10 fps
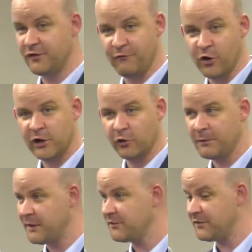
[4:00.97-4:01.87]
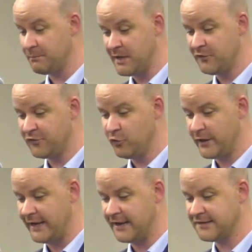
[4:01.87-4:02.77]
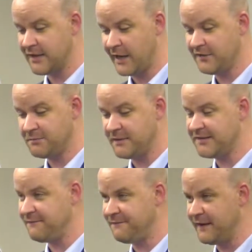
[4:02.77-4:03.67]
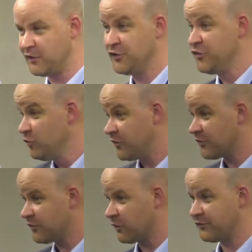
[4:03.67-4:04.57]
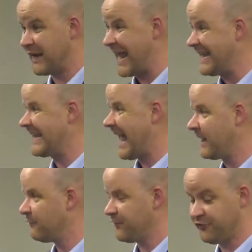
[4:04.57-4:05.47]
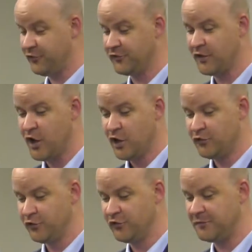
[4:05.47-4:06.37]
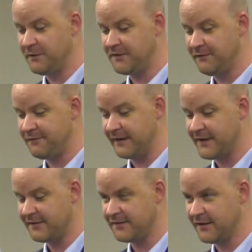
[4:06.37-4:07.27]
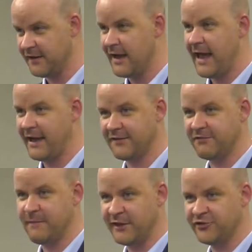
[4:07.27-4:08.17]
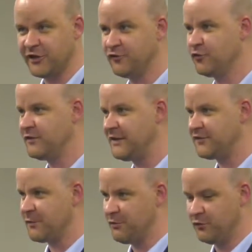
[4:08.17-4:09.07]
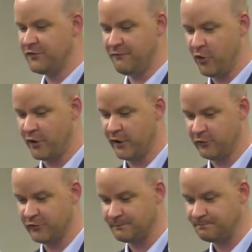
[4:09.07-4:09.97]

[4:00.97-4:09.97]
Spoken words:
the workload a bit. That means you can assign specific user stories or any kind of issues to specific tester, as I've mentioned, to distribute the workload.